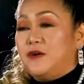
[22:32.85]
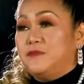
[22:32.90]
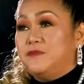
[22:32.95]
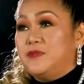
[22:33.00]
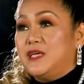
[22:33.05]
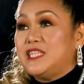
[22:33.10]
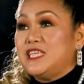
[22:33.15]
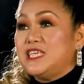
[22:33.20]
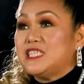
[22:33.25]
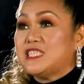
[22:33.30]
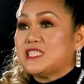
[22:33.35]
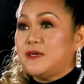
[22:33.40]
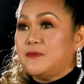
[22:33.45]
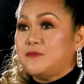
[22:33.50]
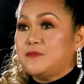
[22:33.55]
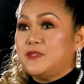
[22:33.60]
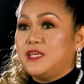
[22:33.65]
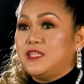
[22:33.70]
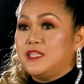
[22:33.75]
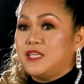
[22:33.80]
that is
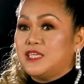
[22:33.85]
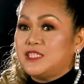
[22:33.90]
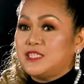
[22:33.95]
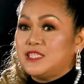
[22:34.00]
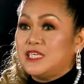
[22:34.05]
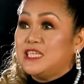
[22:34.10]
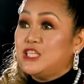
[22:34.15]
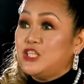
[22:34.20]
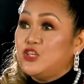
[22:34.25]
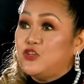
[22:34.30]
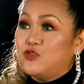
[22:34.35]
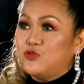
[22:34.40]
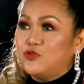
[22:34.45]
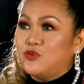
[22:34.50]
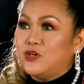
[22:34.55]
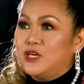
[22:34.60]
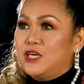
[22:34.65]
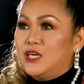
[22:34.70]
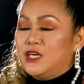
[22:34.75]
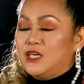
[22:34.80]
something that's in
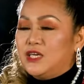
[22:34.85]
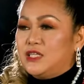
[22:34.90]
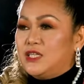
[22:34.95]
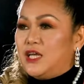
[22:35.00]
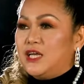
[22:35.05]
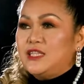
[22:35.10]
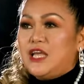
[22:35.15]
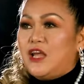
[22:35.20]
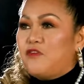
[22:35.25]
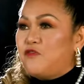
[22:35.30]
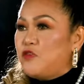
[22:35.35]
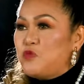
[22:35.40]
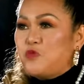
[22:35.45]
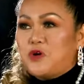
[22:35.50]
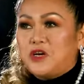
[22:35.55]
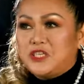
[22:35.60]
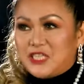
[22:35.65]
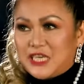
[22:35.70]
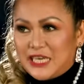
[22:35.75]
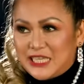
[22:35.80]
you. Not
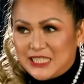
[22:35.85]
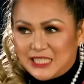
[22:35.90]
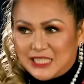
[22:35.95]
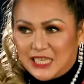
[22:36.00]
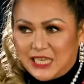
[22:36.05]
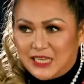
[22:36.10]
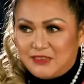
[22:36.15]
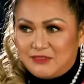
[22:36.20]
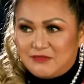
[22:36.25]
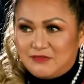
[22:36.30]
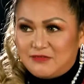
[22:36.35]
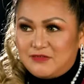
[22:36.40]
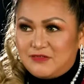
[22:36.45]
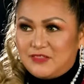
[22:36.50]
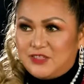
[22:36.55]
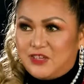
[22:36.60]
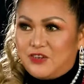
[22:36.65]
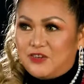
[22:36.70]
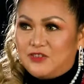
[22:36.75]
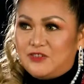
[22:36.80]
everyone can sing.
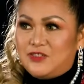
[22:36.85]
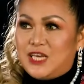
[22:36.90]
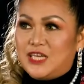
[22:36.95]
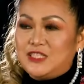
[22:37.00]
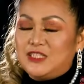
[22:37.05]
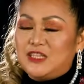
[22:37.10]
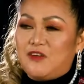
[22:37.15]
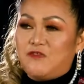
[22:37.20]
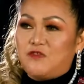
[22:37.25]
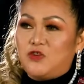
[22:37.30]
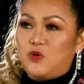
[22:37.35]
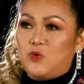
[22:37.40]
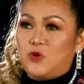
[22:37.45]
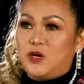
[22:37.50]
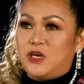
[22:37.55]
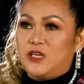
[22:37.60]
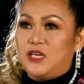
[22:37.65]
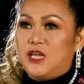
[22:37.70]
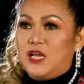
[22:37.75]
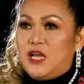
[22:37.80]
You know, not
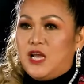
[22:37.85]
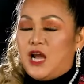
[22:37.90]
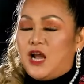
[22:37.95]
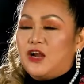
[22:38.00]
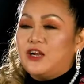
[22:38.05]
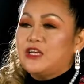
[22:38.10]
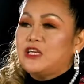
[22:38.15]
everyone are